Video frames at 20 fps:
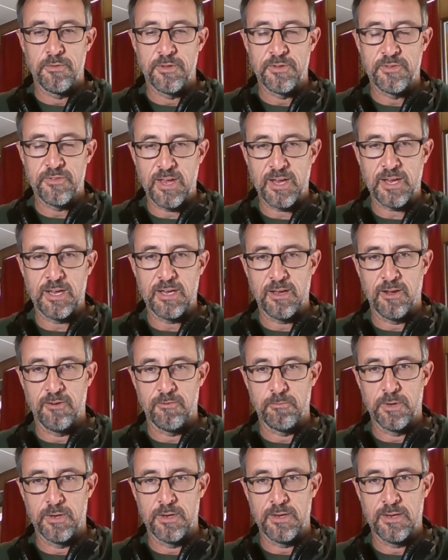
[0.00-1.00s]
The second
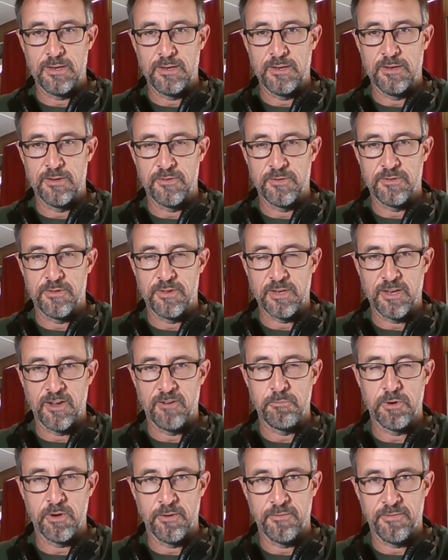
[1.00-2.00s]
government is the
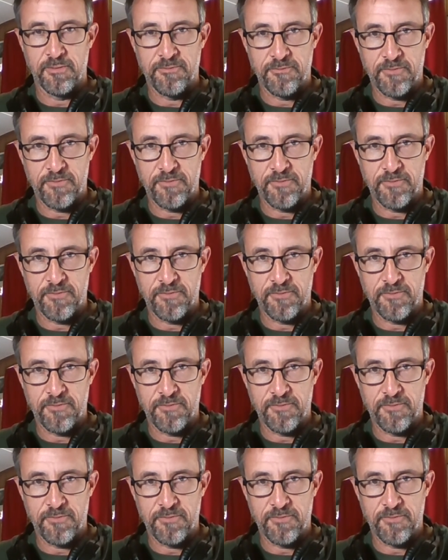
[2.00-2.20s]
government of the